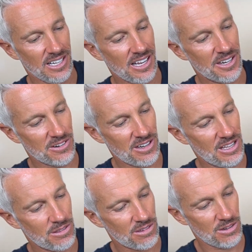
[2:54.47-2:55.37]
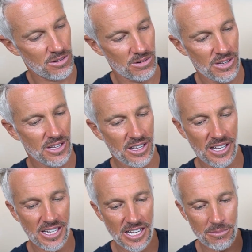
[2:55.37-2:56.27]
underneath too.
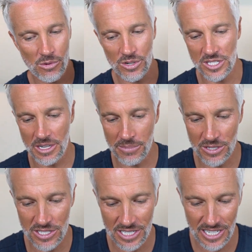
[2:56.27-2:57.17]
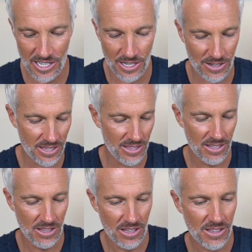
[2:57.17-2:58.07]
Again, more zippers in here, and
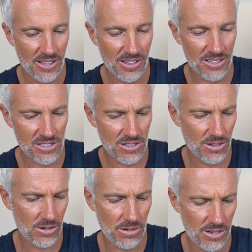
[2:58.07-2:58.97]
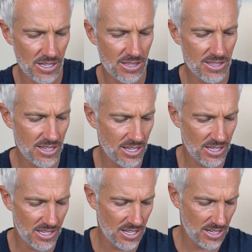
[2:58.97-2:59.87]
they also, I
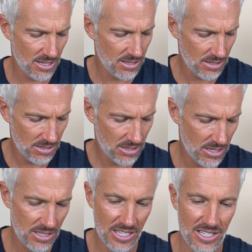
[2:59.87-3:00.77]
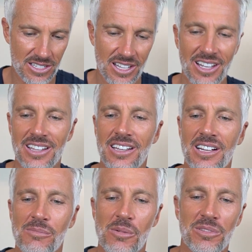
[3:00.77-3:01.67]
think, yeah, and these they
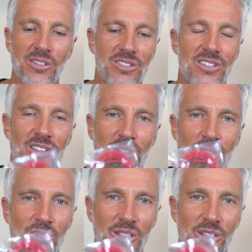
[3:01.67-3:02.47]
come up with those cool